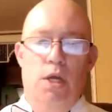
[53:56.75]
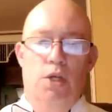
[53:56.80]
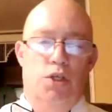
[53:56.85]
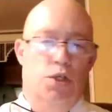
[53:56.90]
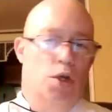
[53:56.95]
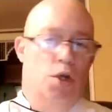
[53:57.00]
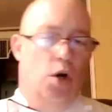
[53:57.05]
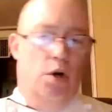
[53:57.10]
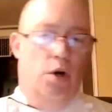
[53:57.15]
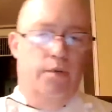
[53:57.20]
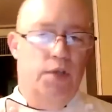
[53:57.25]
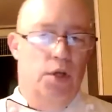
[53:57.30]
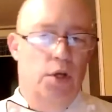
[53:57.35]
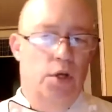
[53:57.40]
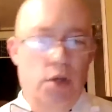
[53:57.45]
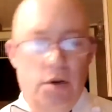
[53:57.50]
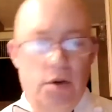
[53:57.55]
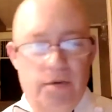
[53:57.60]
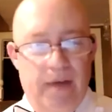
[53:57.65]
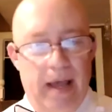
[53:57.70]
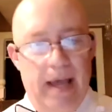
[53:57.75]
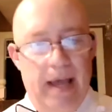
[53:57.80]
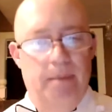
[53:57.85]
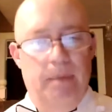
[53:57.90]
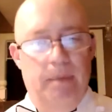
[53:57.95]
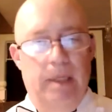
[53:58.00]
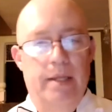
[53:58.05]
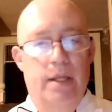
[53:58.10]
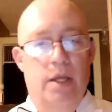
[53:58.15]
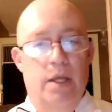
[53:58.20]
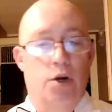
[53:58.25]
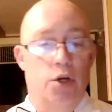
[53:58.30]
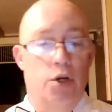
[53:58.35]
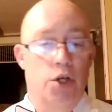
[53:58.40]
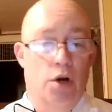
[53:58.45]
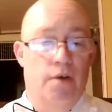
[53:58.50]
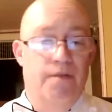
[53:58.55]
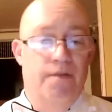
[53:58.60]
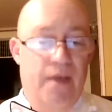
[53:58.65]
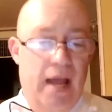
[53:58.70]
serve to your family that are
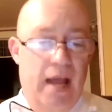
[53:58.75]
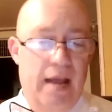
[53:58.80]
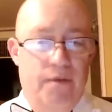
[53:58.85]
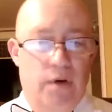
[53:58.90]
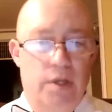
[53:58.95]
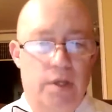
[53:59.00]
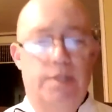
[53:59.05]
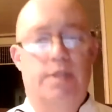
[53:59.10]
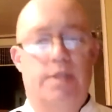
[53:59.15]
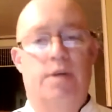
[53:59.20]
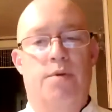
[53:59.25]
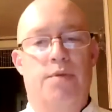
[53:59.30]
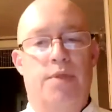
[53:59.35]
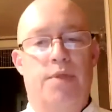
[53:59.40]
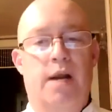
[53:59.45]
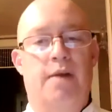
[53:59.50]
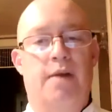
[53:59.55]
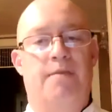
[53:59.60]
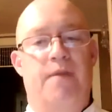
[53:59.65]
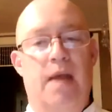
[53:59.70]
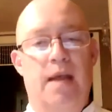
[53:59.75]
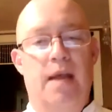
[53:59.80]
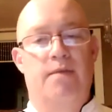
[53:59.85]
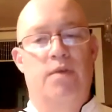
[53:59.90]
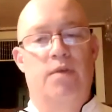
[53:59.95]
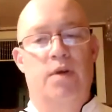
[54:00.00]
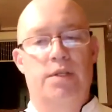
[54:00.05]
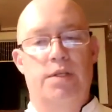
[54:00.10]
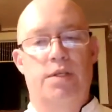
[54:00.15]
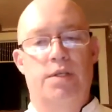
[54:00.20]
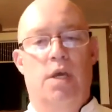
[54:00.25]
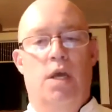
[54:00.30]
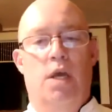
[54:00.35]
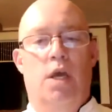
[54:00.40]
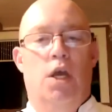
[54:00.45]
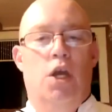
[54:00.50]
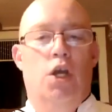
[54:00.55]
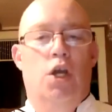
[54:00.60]
your favorites, that are their favorites.